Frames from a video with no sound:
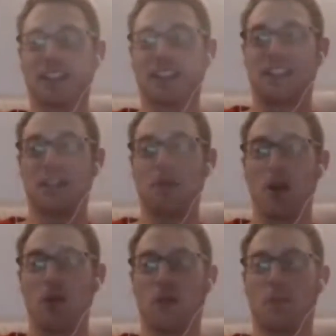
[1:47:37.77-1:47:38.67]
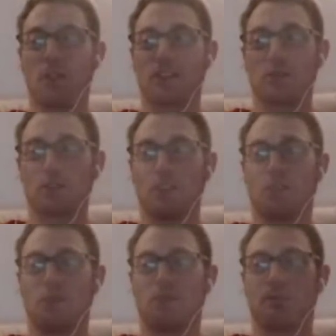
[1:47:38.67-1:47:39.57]
You might want to put some sort
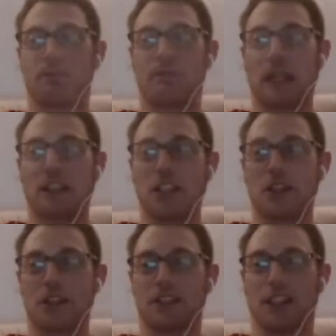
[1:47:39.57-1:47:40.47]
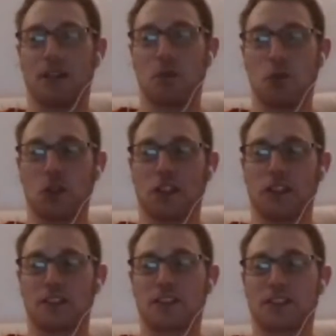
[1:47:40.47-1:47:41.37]
of PG-13 warning on this.